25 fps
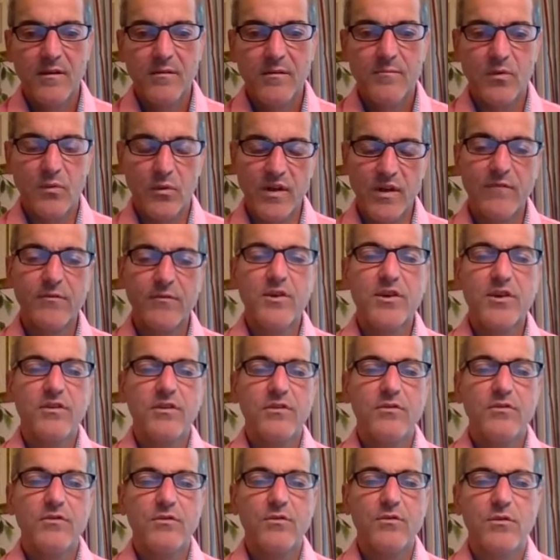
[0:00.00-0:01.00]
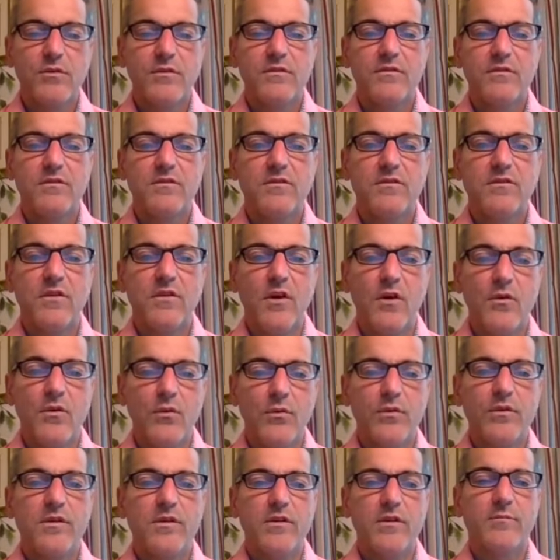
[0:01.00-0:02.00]
But whatever you do,
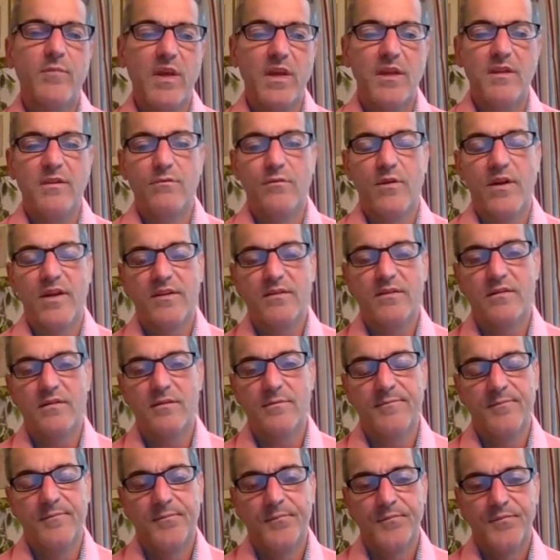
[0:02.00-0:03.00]
don't pay the ransom.